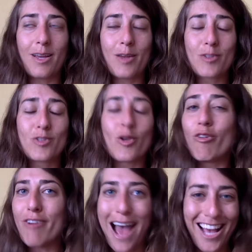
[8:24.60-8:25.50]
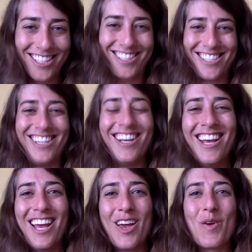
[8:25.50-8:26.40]
so fast,
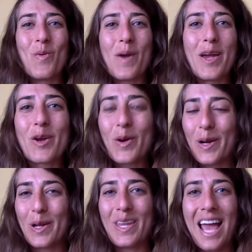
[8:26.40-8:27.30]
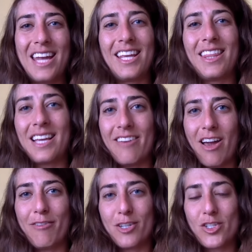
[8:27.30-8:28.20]
way quicker than anything I've
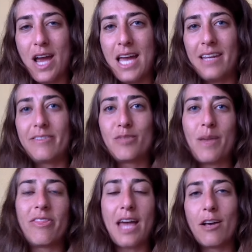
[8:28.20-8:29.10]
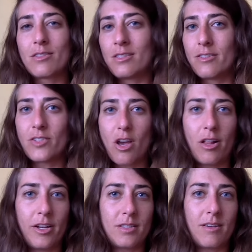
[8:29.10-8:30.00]
ever tried. I've spent thousands of
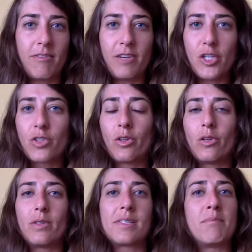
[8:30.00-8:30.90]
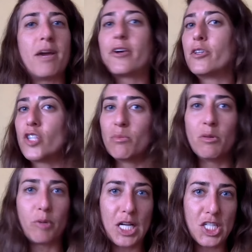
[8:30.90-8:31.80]
dollars on facials and
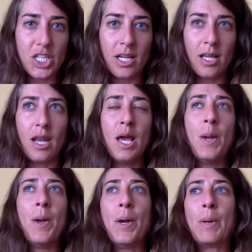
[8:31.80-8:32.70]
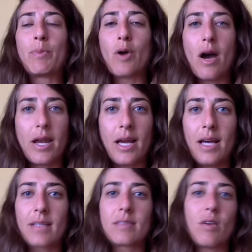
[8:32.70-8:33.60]
microdermabrasion
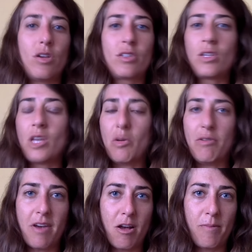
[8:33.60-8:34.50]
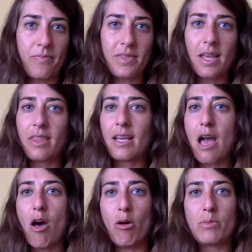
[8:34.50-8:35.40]
products, all to no avail. Nothing
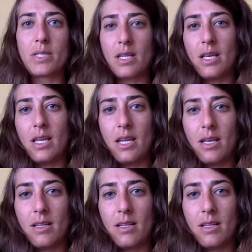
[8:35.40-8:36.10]
helped. And it,